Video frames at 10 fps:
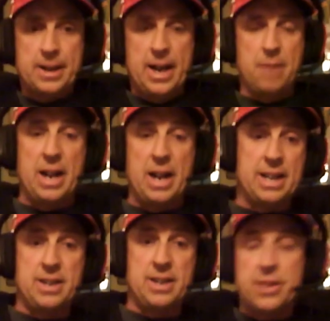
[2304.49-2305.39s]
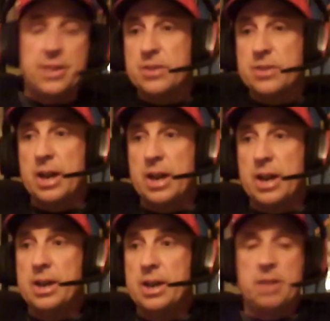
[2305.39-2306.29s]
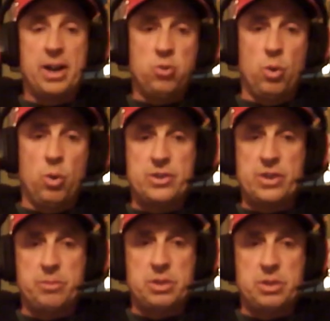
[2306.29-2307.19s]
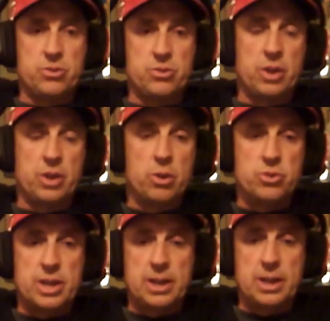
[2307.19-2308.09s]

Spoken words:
hey, I mean, I can tell you this, in my 20-some years of coaching,